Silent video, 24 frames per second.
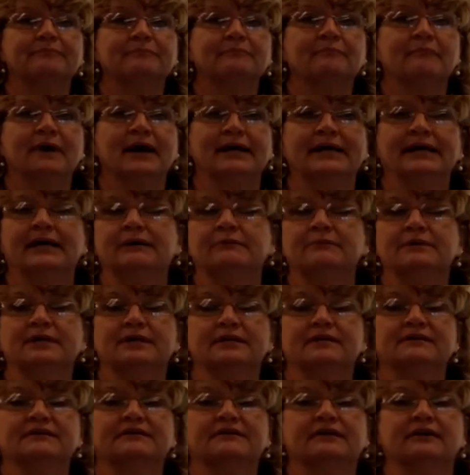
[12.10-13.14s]
My name
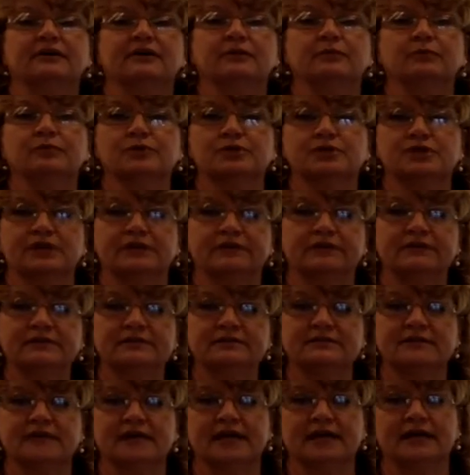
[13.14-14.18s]
is Terry Borshevitz,
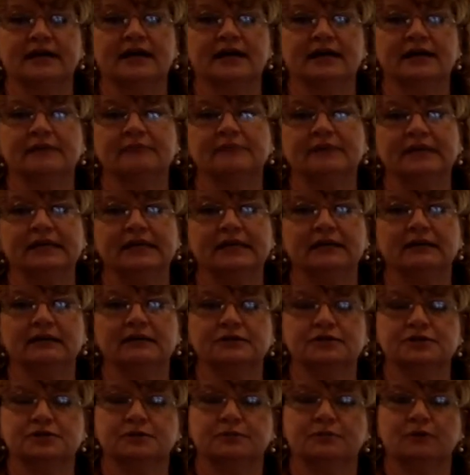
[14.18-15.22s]
and I am the
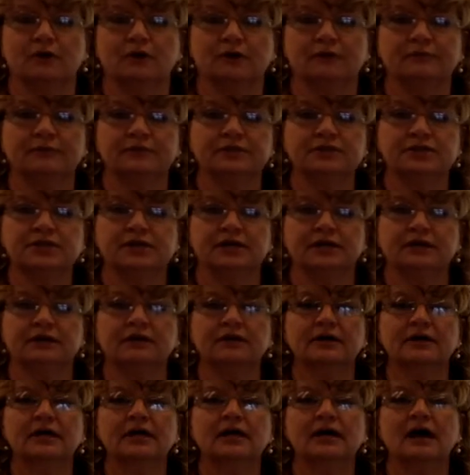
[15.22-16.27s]
English department
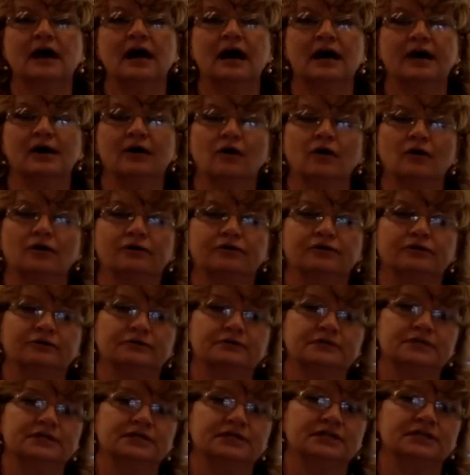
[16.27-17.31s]
chair. I also
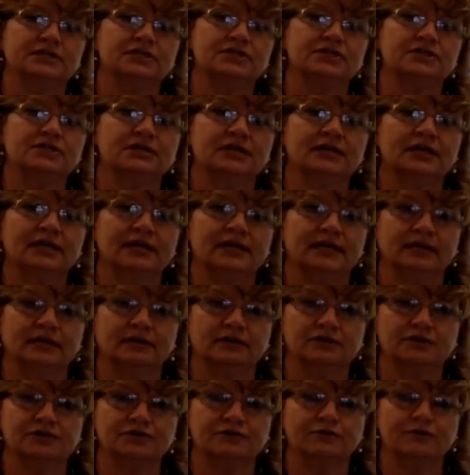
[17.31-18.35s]
teach
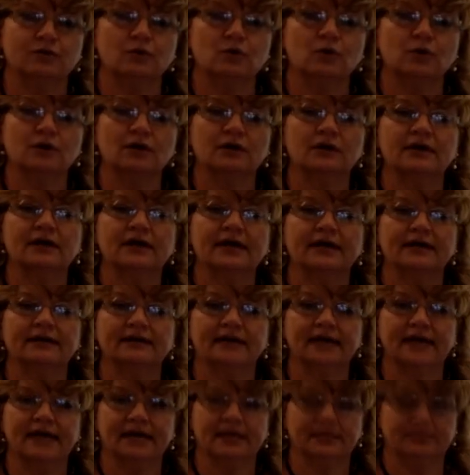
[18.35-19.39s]
English 4 and
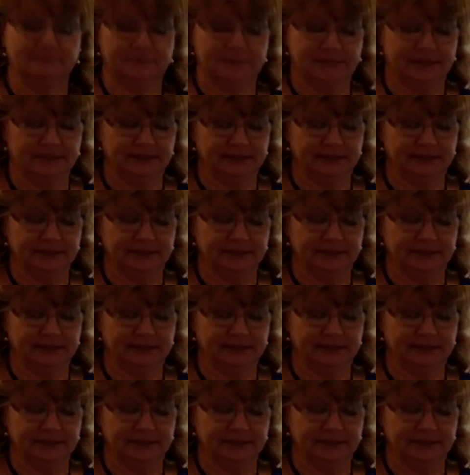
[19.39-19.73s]
AP